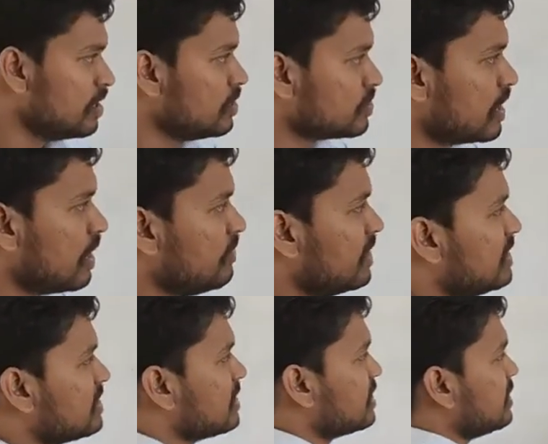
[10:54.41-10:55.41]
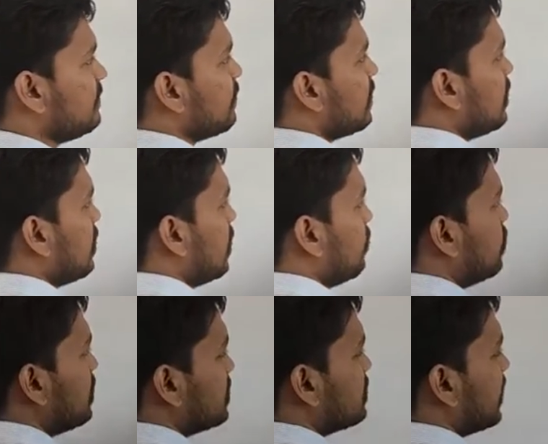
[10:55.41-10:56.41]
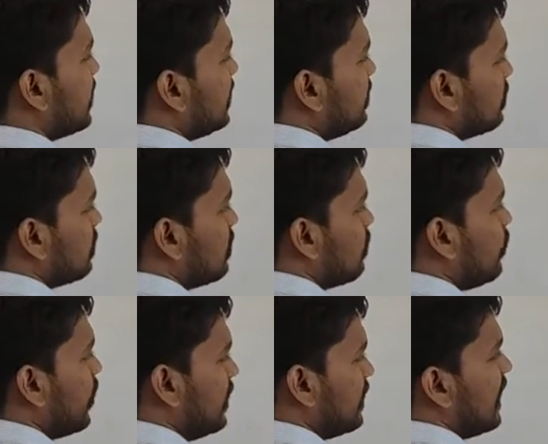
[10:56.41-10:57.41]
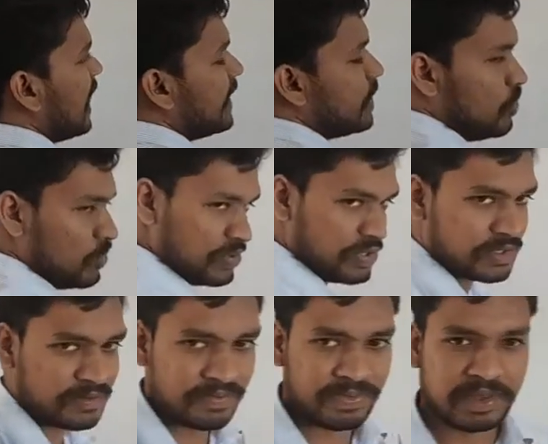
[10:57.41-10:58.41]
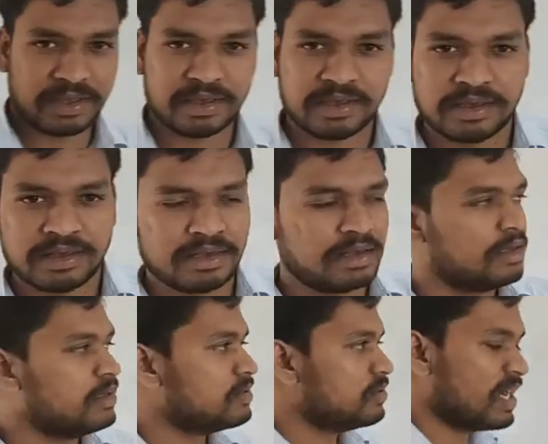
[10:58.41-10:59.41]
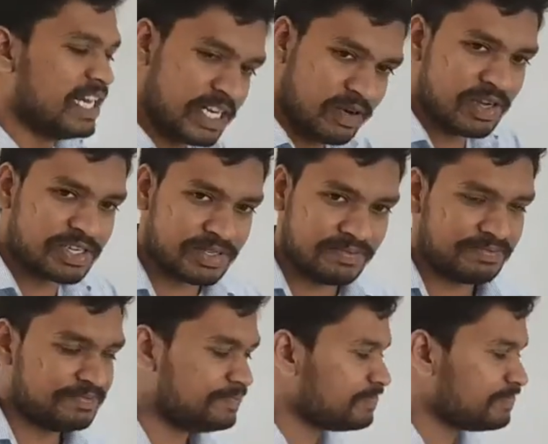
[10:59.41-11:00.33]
So now we are discussing about the second point, land use. So continuation.